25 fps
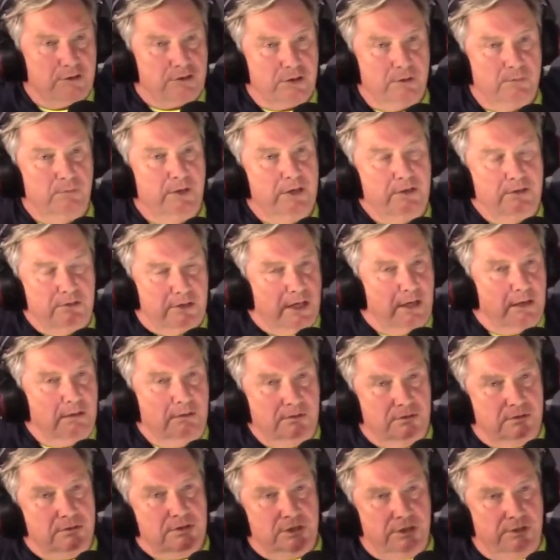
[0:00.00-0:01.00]
So when you get
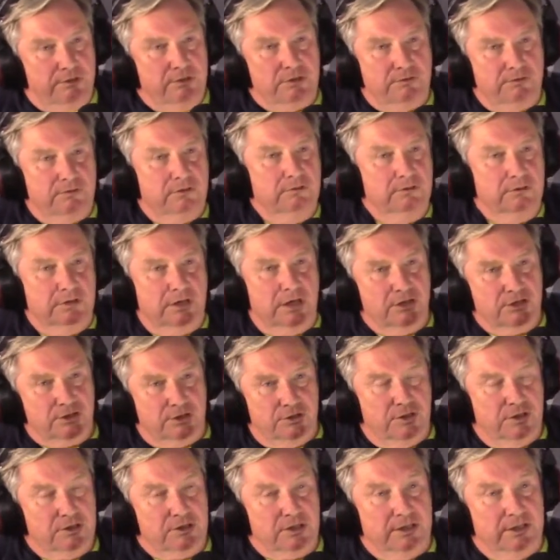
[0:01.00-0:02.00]
a series of concussion,
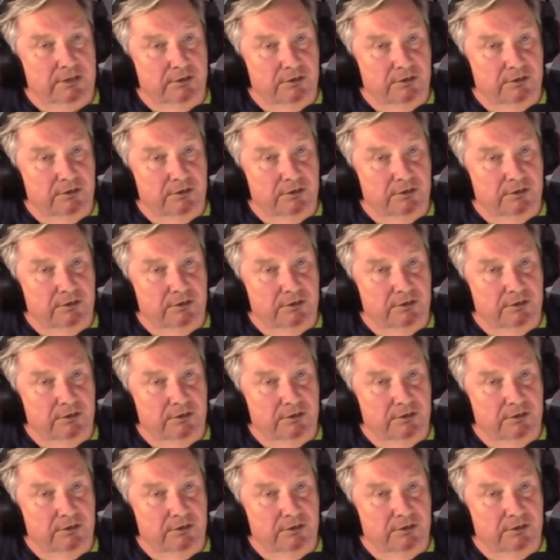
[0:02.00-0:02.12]
things like that,